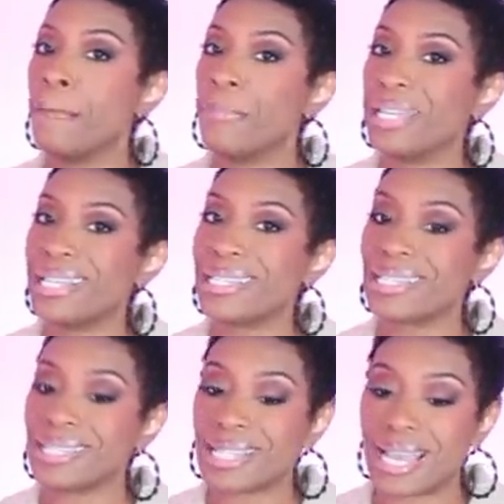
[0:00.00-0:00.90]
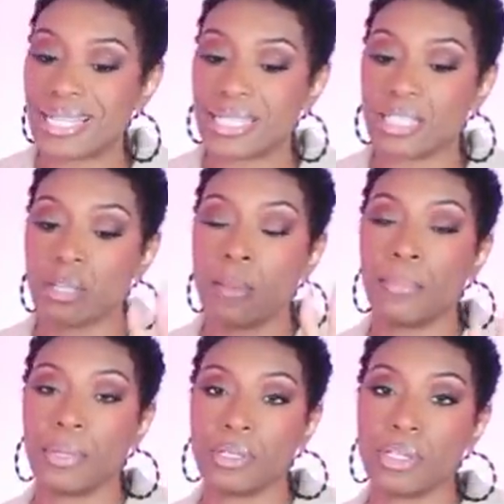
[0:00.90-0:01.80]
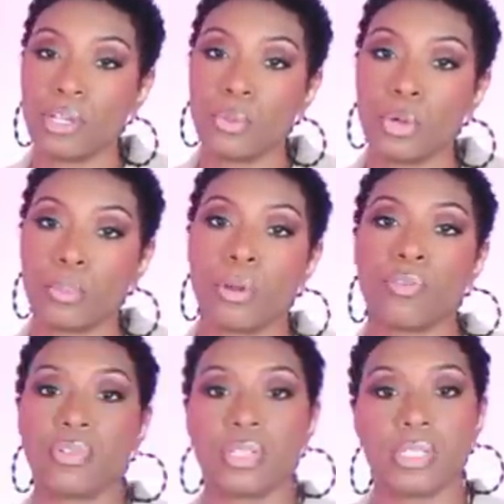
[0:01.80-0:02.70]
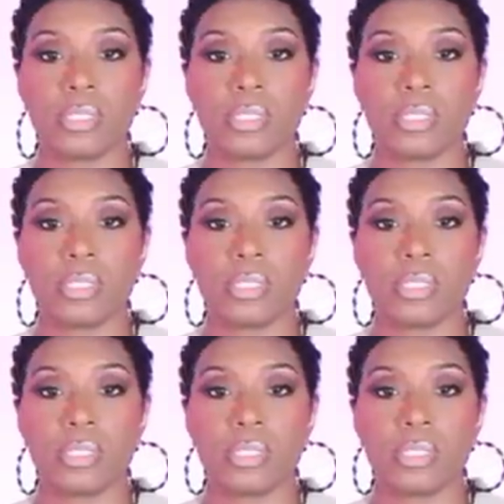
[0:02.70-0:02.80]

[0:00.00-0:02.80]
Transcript: men's sizes, but it's gonna work perfectly.